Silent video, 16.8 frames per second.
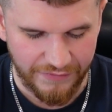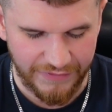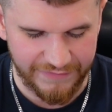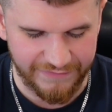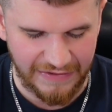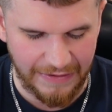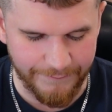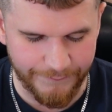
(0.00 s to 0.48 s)

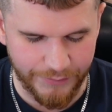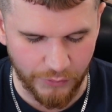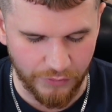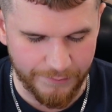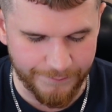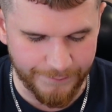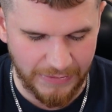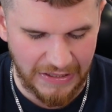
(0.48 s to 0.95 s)
tempo
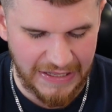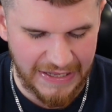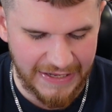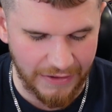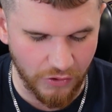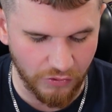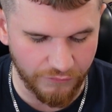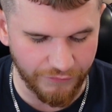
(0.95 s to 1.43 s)
and play
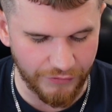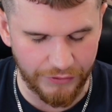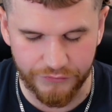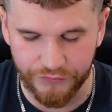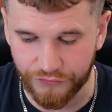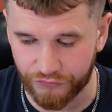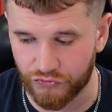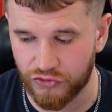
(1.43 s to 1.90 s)
and look for
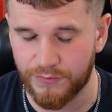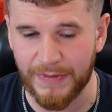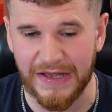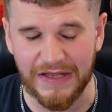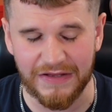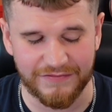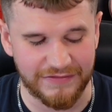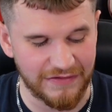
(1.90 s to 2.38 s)
those through
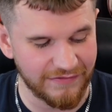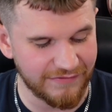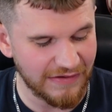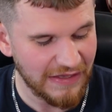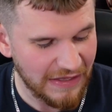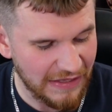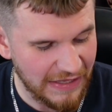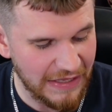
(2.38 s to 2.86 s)
passes
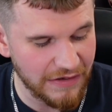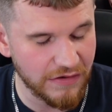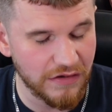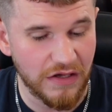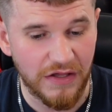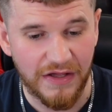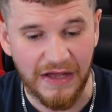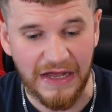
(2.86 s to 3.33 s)

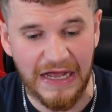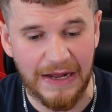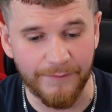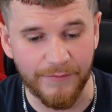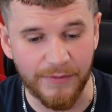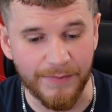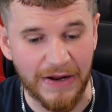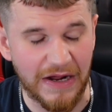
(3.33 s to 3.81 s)
in
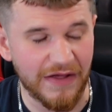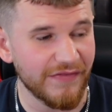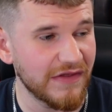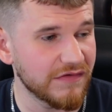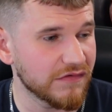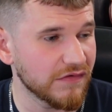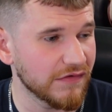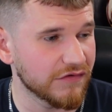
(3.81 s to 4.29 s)
Amrabat,
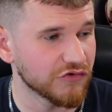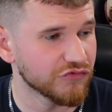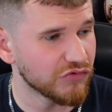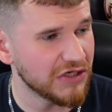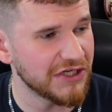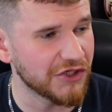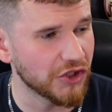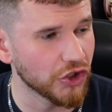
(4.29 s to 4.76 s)
that's a
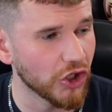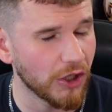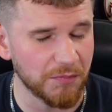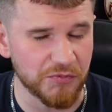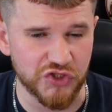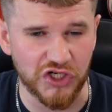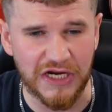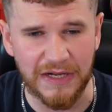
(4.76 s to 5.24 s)
really good
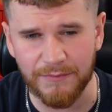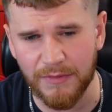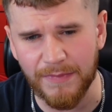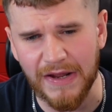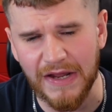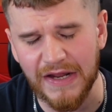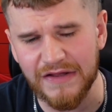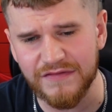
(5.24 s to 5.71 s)
option.
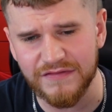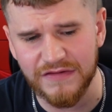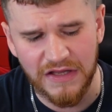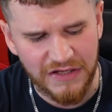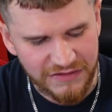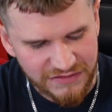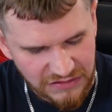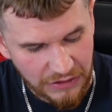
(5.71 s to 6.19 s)
Amrabat is
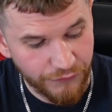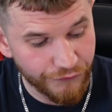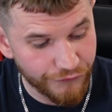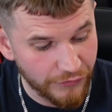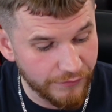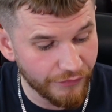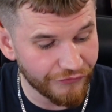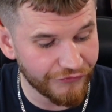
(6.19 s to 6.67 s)

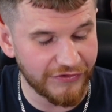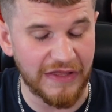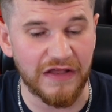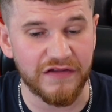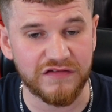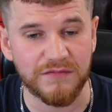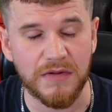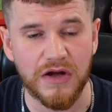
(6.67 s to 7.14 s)
different to
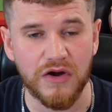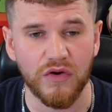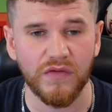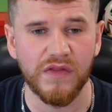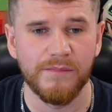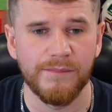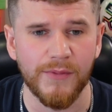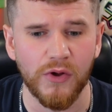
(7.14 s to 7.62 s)
Casemiro
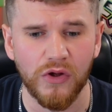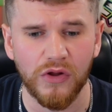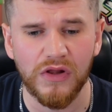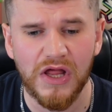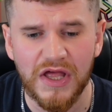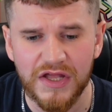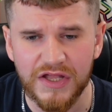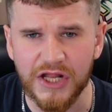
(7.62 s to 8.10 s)
on the
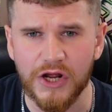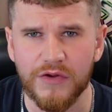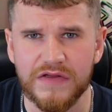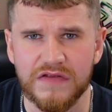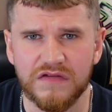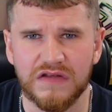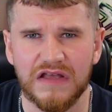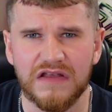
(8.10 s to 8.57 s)
ball.
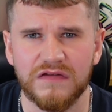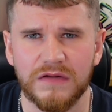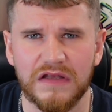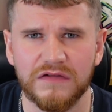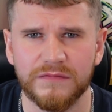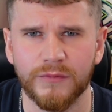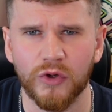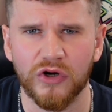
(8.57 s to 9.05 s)

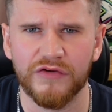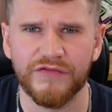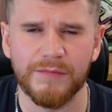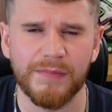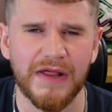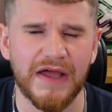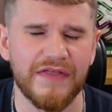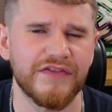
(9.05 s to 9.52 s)
He's more of
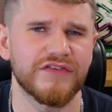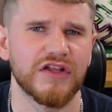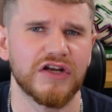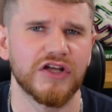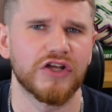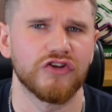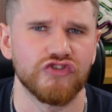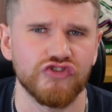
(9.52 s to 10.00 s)
a player that's
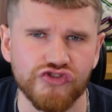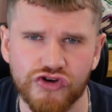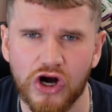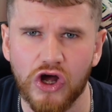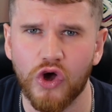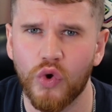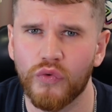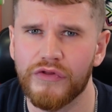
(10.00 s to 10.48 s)
going to
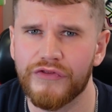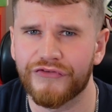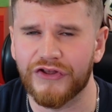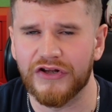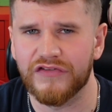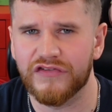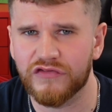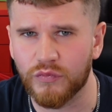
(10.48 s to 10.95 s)
control, that's
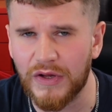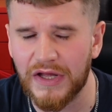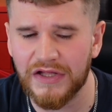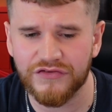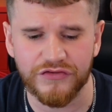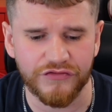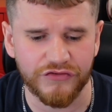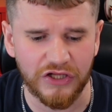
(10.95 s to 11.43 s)
going to
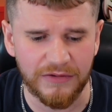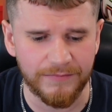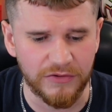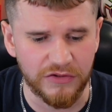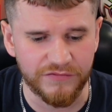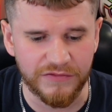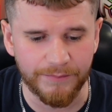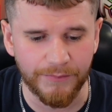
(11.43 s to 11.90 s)
switch, that's going to
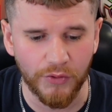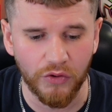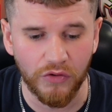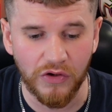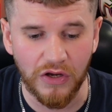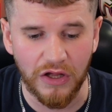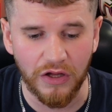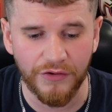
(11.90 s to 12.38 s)
move the
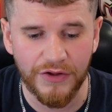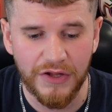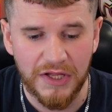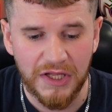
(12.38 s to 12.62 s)
ball on,